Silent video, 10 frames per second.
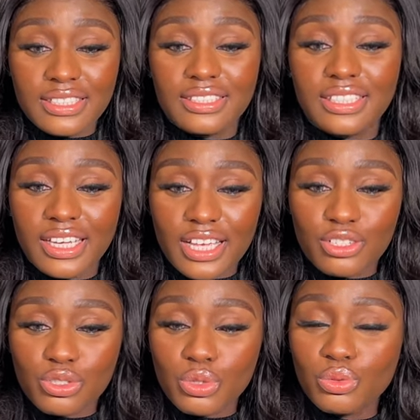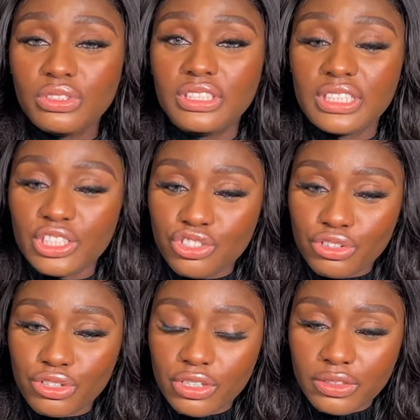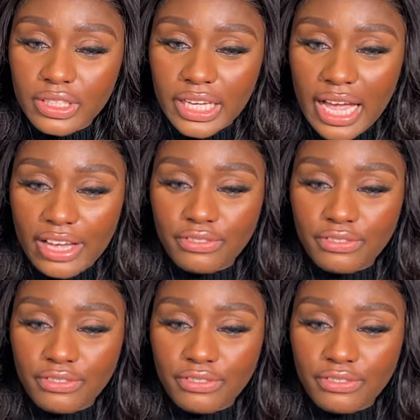they are so natural like i